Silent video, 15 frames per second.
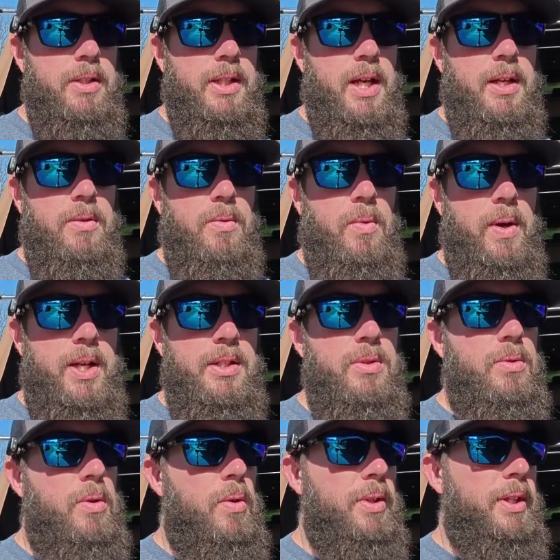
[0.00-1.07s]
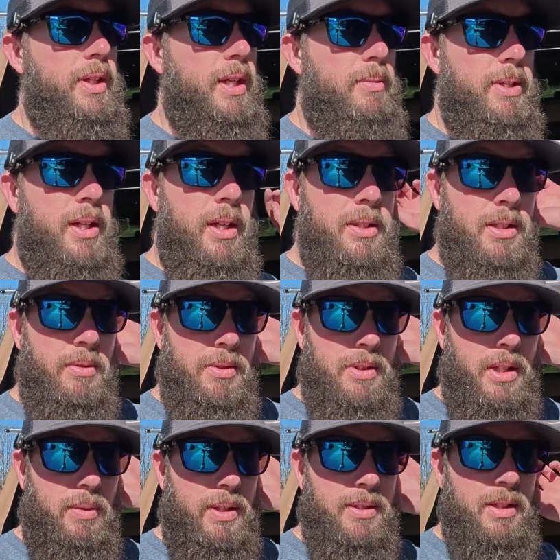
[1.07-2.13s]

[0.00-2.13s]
It got way too cold in there because there was no